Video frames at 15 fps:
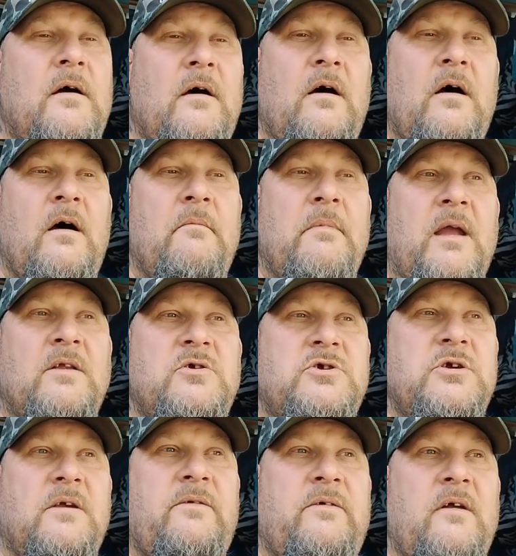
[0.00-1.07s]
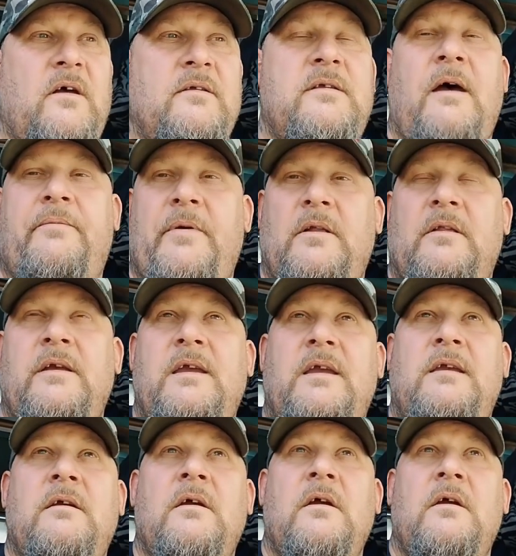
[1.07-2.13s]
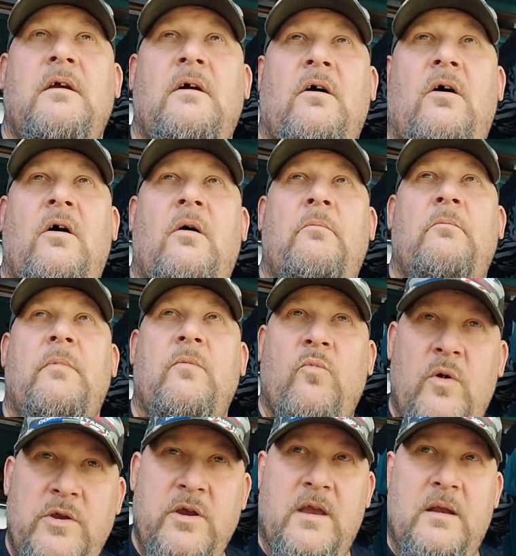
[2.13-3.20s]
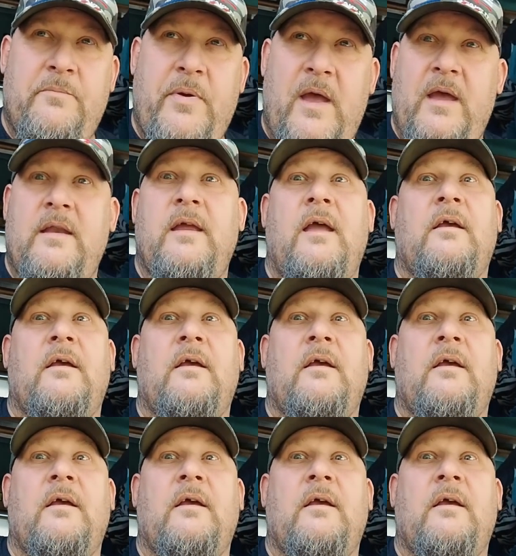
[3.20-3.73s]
It's just definitely when you get a pet,